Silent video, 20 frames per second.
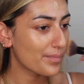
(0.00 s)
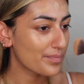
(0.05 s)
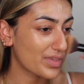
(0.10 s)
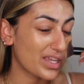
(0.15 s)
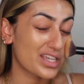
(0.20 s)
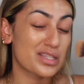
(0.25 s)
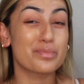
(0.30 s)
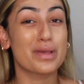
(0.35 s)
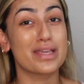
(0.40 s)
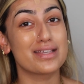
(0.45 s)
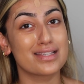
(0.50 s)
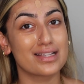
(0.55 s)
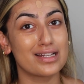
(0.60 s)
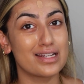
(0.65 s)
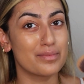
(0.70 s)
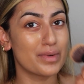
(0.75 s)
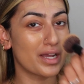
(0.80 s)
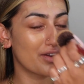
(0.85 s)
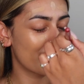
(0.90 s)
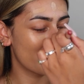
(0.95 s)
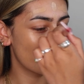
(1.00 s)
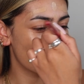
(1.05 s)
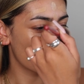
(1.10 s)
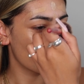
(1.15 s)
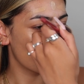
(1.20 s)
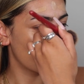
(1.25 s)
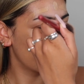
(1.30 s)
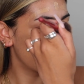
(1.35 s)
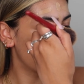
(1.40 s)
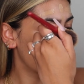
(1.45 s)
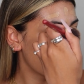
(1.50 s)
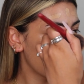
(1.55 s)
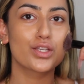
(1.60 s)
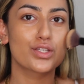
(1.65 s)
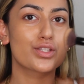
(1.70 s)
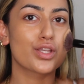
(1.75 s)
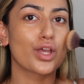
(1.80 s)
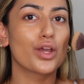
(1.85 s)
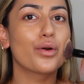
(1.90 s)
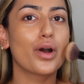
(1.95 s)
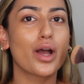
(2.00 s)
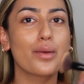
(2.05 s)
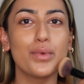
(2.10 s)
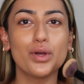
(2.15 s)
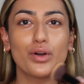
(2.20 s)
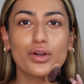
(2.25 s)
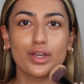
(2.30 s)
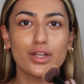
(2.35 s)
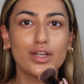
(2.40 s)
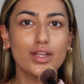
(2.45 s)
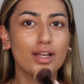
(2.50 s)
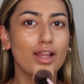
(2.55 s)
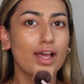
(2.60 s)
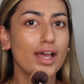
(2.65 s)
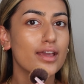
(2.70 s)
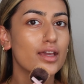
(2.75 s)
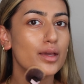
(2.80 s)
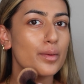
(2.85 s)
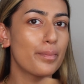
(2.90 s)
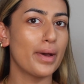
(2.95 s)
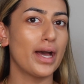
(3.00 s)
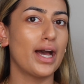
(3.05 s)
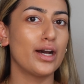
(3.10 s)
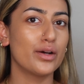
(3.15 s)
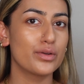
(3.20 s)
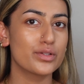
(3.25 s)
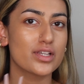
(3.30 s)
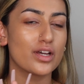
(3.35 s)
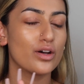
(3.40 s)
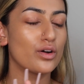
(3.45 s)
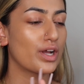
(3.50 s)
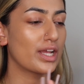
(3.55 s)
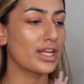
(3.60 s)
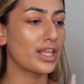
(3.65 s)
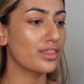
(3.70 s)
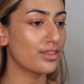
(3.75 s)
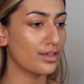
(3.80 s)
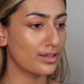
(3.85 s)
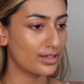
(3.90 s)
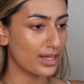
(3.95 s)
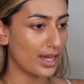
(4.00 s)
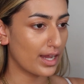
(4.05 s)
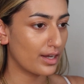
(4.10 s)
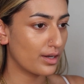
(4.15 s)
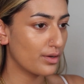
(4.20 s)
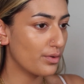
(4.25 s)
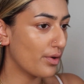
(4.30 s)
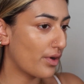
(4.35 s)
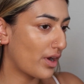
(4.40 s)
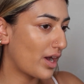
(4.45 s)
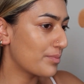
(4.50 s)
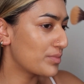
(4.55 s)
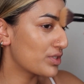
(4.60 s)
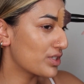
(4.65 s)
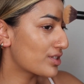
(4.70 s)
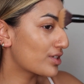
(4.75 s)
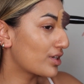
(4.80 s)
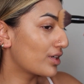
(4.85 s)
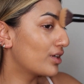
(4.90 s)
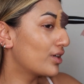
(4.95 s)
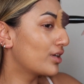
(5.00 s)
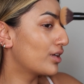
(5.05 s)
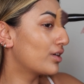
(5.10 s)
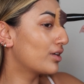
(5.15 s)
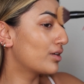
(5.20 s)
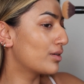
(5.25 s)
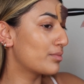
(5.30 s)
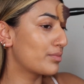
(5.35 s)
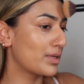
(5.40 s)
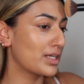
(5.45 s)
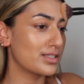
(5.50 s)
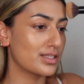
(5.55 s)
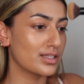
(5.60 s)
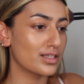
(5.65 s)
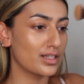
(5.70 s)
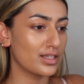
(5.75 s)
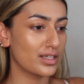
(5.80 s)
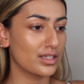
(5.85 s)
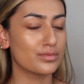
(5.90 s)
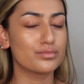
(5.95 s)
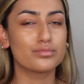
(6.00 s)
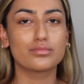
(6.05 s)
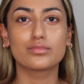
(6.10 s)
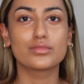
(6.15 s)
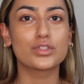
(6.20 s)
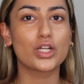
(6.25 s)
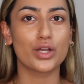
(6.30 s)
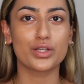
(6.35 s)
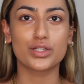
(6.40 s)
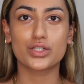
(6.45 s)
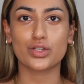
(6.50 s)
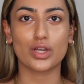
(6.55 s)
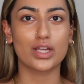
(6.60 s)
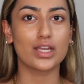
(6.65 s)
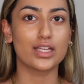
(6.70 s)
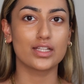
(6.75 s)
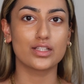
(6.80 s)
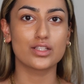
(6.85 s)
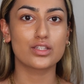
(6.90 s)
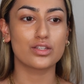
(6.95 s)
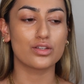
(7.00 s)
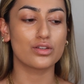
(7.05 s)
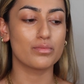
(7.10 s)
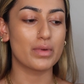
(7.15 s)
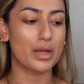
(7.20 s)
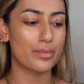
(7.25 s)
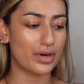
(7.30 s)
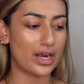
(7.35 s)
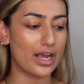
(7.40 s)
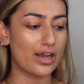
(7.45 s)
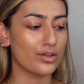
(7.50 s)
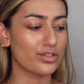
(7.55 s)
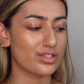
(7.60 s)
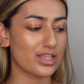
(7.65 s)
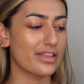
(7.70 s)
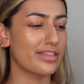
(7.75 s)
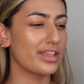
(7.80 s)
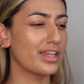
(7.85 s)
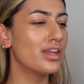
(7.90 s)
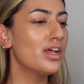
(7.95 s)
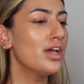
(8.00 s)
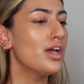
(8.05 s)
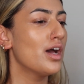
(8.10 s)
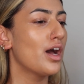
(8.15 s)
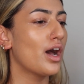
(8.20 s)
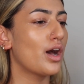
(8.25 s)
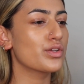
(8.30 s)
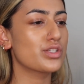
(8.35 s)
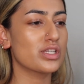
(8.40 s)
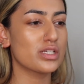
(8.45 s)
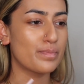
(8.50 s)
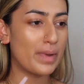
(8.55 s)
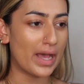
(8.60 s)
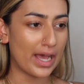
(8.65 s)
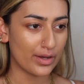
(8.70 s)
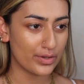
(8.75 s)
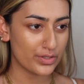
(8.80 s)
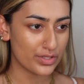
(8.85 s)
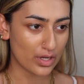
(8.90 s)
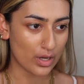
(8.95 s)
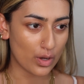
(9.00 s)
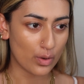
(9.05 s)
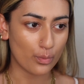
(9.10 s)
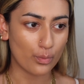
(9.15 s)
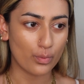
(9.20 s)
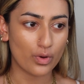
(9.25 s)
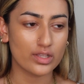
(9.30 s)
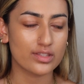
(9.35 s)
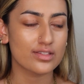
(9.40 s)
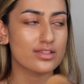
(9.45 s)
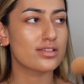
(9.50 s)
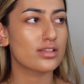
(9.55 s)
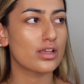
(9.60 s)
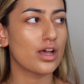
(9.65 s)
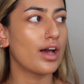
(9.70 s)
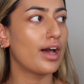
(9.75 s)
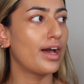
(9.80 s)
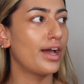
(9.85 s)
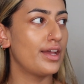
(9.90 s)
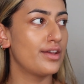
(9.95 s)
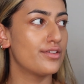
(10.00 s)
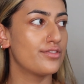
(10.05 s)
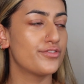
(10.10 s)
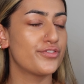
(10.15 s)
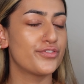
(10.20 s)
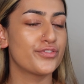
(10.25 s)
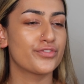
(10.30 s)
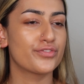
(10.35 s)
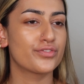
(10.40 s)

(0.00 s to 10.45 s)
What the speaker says: that's basically my reason. So I'm not gonna like powder or anything now. I'm just gonna basically go straight into my brows, and then I'll just powder once I